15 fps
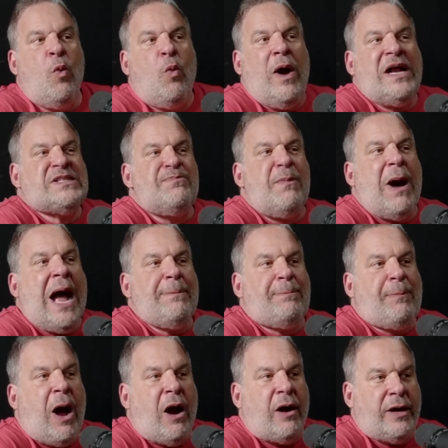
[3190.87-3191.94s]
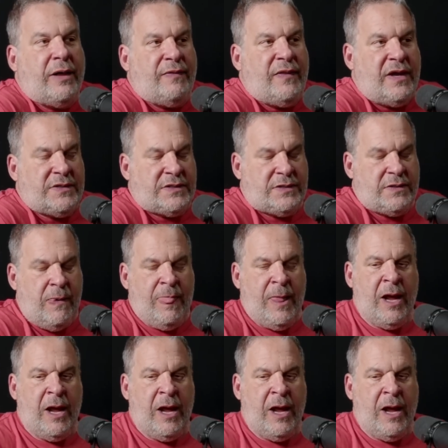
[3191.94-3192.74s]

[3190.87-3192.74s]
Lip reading: what's my part in this.